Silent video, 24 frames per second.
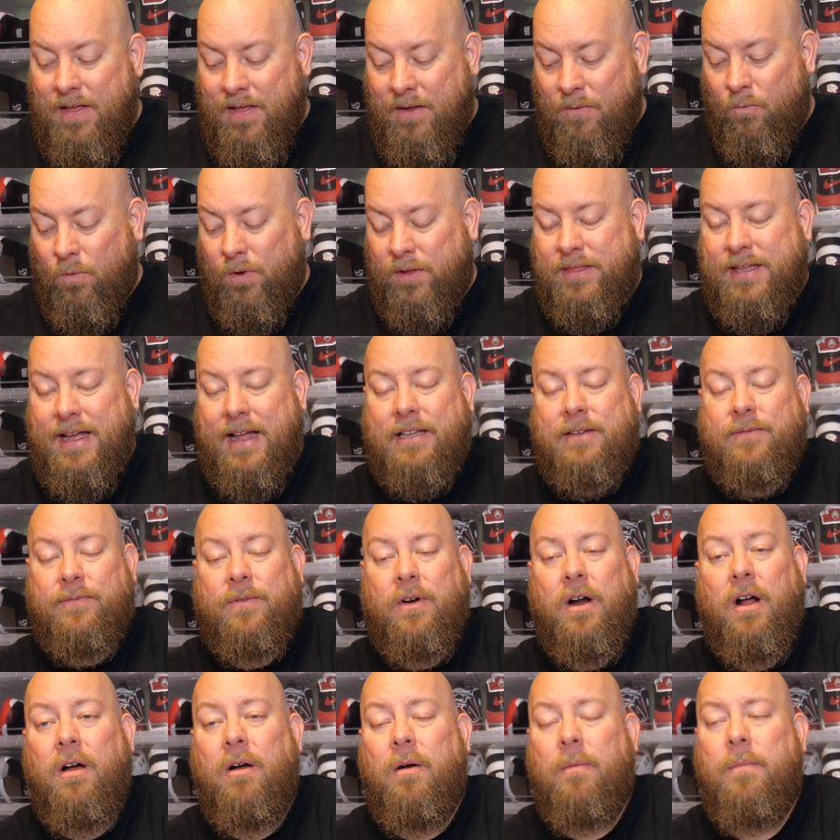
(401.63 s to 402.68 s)
what that's
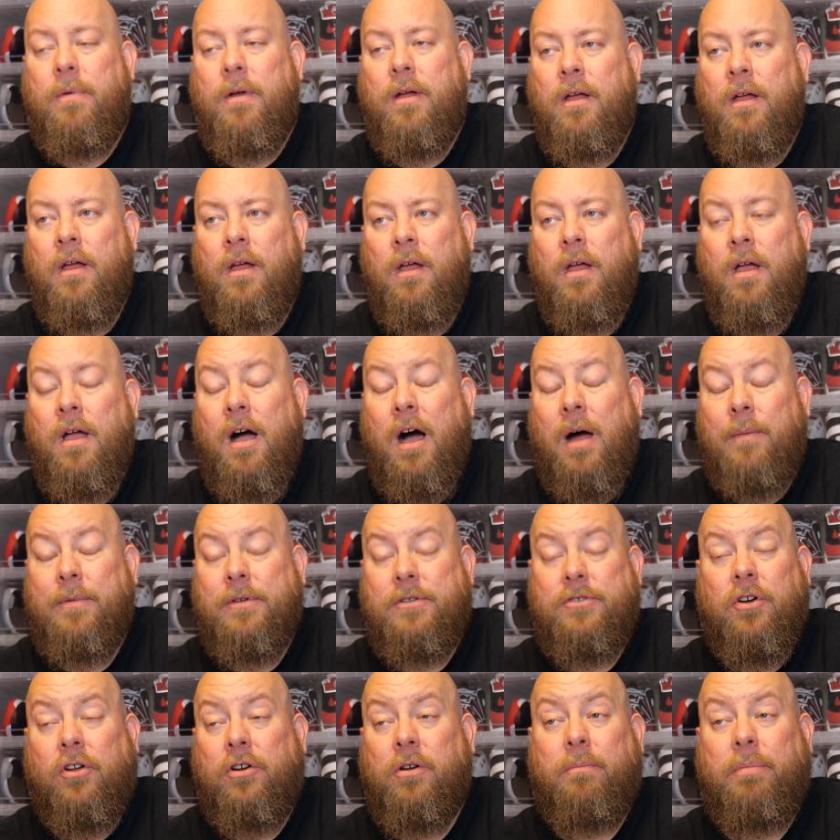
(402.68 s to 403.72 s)
from. I'm
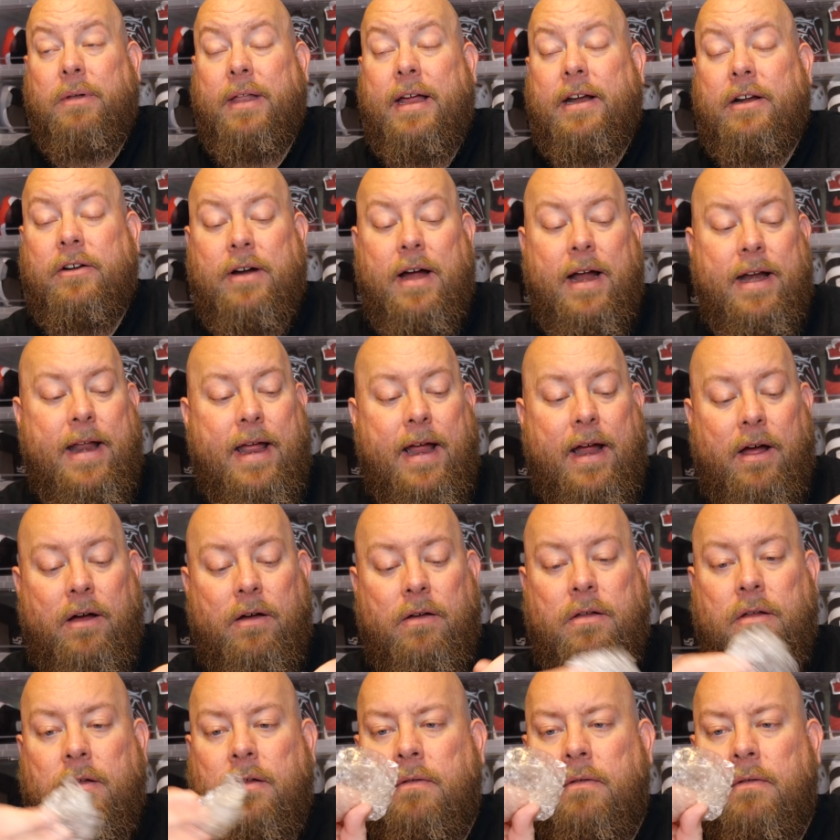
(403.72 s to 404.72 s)
just drawing a blank right now.